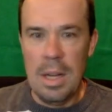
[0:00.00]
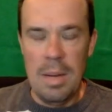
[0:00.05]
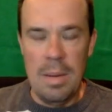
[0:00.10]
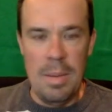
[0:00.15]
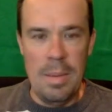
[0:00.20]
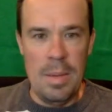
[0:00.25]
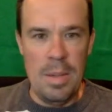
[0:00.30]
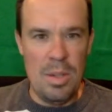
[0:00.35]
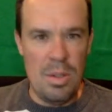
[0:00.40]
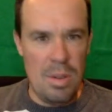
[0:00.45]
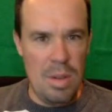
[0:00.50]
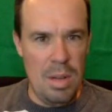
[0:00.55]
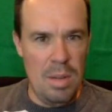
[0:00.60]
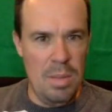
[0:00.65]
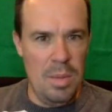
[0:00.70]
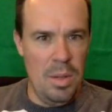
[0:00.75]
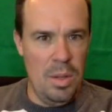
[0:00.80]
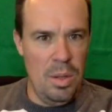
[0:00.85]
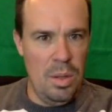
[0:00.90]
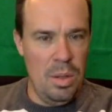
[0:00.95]
maybe
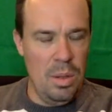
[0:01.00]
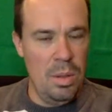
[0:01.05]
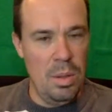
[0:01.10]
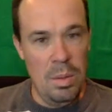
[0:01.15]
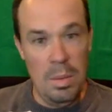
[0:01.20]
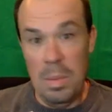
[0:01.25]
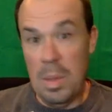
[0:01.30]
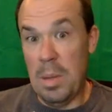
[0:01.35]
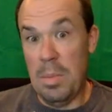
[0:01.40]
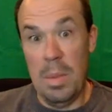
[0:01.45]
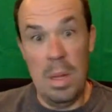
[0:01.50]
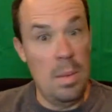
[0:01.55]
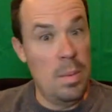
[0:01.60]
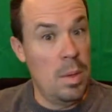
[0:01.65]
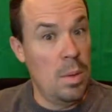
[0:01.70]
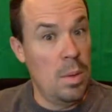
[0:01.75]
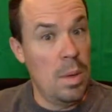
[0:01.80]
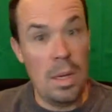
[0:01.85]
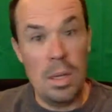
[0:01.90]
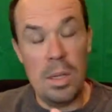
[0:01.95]
treadmill and then
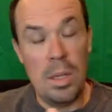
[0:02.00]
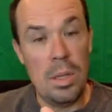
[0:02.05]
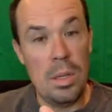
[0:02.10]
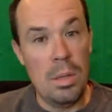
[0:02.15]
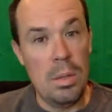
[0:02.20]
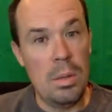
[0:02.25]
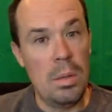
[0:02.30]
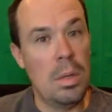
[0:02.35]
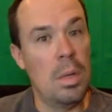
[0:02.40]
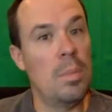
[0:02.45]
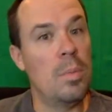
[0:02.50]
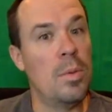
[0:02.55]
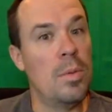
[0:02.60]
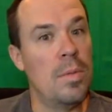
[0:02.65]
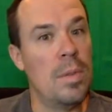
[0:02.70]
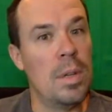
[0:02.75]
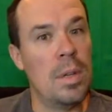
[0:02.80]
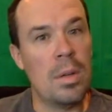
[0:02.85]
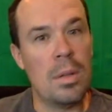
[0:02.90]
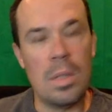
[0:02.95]
maybe watch a
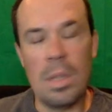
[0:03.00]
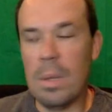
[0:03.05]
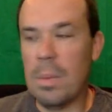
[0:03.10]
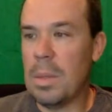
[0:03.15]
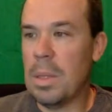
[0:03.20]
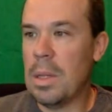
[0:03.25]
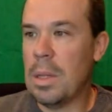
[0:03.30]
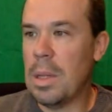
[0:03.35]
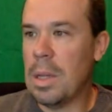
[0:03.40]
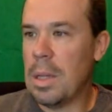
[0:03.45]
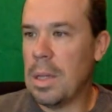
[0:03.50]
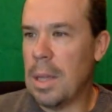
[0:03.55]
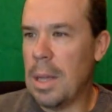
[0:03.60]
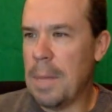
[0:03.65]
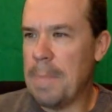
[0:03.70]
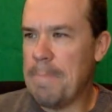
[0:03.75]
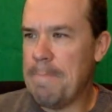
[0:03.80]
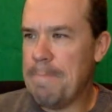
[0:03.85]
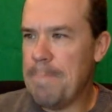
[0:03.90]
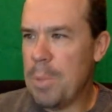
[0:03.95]
movie or something like
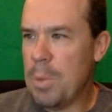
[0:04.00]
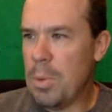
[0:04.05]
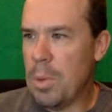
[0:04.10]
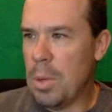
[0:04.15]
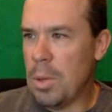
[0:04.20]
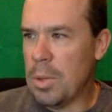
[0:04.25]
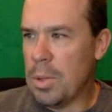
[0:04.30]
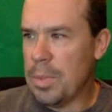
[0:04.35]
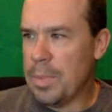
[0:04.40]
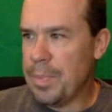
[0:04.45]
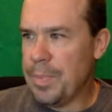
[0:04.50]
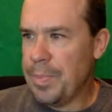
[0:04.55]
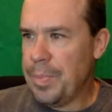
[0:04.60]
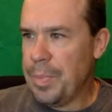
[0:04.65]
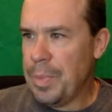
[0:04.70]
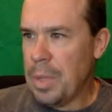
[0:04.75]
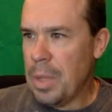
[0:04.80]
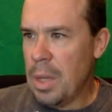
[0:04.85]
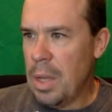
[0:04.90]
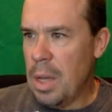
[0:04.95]
that. Who knows?
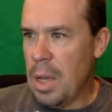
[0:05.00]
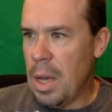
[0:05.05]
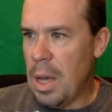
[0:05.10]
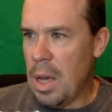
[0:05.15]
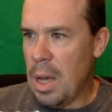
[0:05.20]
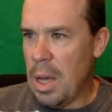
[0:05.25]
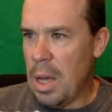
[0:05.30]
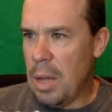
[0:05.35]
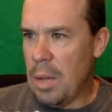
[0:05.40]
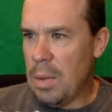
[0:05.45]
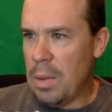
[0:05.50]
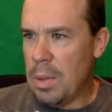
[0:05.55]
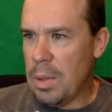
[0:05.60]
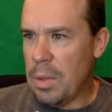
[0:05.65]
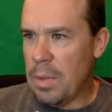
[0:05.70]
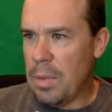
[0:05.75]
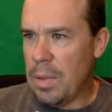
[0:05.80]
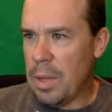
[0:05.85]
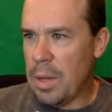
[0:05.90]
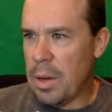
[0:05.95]
We'll
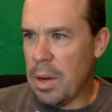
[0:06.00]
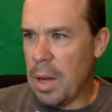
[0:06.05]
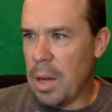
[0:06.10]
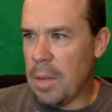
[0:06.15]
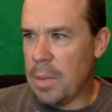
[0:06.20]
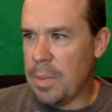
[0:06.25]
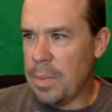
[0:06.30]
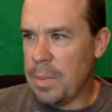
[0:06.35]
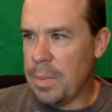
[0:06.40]
figure it out.